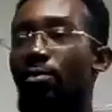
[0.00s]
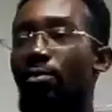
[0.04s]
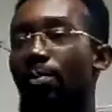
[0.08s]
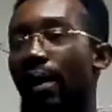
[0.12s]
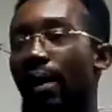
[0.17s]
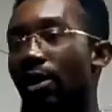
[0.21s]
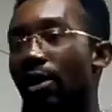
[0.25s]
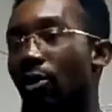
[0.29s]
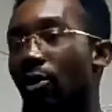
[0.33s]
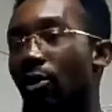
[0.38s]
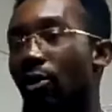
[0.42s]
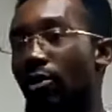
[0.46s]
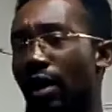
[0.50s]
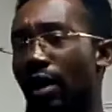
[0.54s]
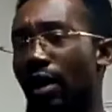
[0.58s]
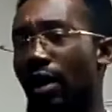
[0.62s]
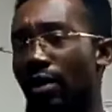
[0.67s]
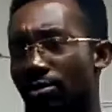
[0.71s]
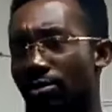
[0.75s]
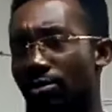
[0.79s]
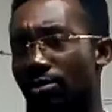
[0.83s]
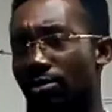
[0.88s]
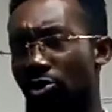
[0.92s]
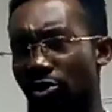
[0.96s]
buy
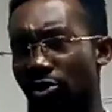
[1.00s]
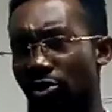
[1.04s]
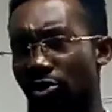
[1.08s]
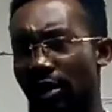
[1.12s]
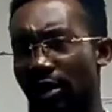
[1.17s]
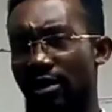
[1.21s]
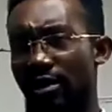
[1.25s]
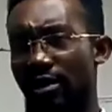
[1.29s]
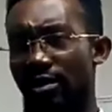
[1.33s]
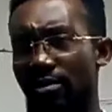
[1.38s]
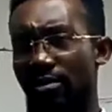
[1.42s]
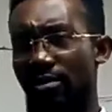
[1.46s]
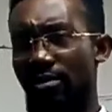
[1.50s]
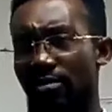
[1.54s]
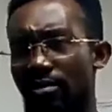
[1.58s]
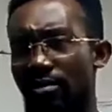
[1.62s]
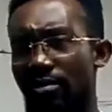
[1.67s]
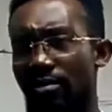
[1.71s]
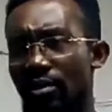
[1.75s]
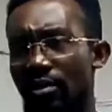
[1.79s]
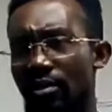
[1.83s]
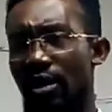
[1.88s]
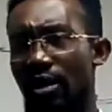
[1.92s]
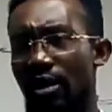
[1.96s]
order. Do you get?
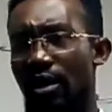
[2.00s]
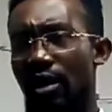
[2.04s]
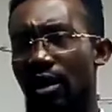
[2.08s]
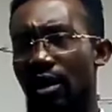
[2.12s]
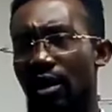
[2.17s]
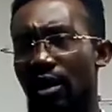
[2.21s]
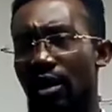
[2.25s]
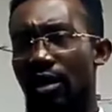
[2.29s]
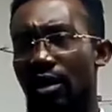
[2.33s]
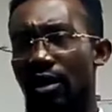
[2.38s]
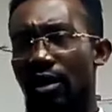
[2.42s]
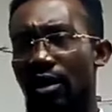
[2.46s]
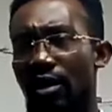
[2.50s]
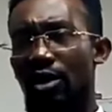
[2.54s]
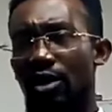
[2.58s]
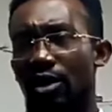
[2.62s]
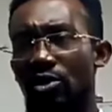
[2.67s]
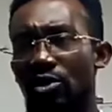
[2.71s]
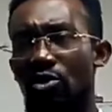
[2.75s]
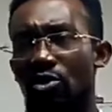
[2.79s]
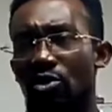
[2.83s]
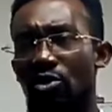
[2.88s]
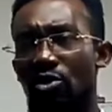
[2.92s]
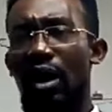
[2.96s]

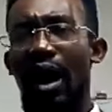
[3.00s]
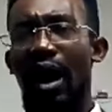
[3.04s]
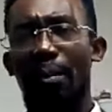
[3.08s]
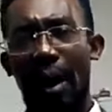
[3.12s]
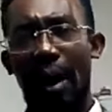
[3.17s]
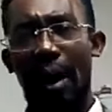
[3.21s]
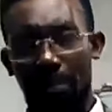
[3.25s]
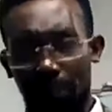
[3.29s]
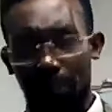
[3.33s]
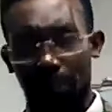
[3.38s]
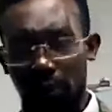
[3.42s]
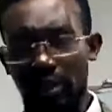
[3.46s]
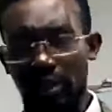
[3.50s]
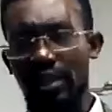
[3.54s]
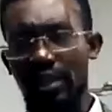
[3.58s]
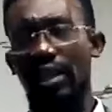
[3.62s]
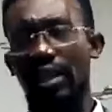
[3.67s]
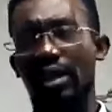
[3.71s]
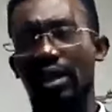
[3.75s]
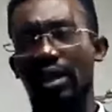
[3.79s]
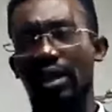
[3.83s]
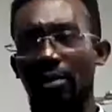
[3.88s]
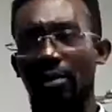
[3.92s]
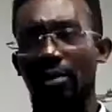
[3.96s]
So I, am putting a
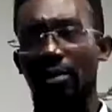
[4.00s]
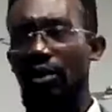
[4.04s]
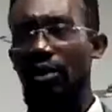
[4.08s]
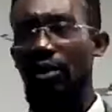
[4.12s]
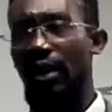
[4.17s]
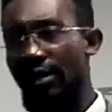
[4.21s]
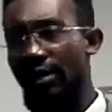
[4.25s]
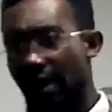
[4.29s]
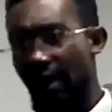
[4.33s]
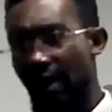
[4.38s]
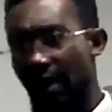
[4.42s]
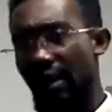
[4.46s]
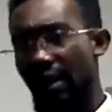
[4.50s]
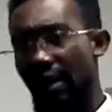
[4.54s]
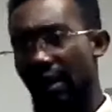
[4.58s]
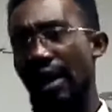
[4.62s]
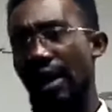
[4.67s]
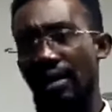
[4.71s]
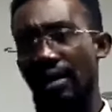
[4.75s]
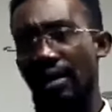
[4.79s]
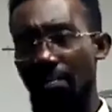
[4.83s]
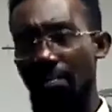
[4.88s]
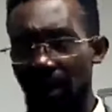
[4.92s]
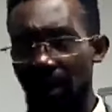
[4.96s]
limit order there
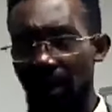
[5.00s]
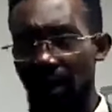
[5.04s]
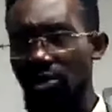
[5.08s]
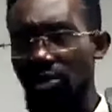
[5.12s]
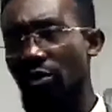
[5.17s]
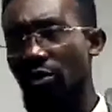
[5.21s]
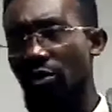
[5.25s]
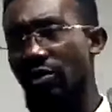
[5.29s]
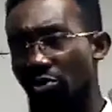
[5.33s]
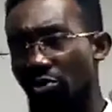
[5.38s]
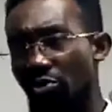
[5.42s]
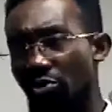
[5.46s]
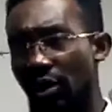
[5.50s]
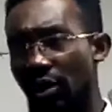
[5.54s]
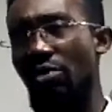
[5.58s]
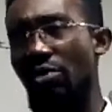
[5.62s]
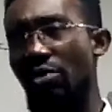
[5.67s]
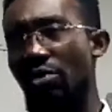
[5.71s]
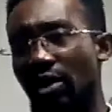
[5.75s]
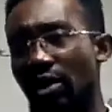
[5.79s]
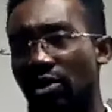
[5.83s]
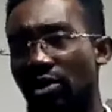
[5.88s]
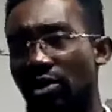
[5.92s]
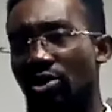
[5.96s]
at the base of the trading
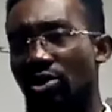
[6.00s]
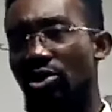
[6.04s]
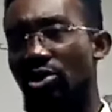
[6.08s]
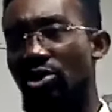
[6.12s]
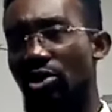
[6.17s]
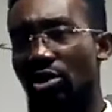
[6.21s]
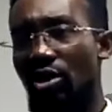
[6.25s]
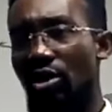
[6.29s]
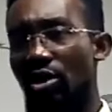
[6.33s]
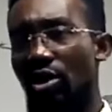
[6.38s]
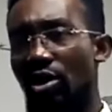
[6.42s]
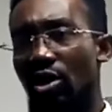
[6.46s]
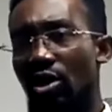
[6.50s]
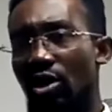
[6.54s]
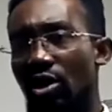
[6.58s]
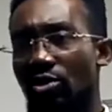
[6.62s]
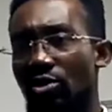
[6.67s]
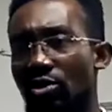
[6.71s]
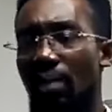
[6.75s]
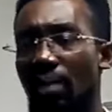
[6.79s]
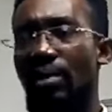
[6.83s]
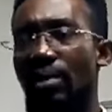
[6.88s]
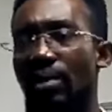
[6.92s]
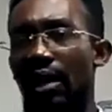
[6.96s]
range.
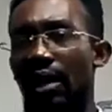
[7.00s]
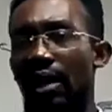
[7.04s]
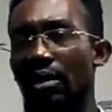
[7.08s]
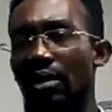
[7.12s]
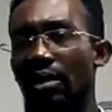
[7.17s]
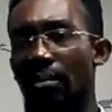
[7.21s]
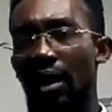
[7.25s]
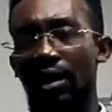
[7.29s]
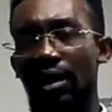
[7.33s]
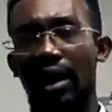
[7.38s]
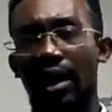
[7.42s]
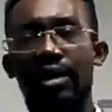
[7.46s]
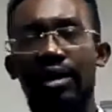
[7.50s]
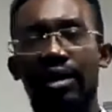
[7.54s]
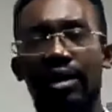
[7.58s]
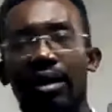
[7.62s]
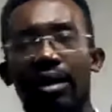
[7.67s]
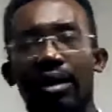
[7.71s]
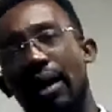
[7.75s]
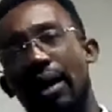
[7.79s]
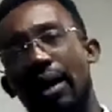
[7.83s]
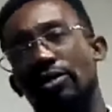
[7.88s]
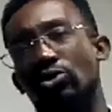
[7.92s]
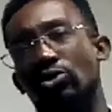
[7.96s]
So I'm telling the market, and
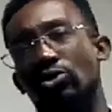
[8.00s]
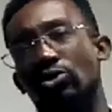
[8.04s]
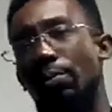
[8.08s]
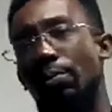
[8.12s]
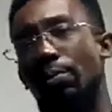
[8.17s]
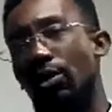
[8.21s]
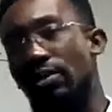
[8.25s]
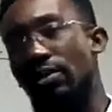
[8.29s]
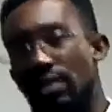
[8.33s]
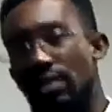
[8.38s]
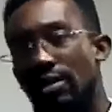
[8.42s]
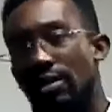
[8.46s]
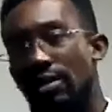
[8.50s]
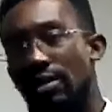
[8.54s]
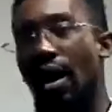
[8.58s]
then my stop loss is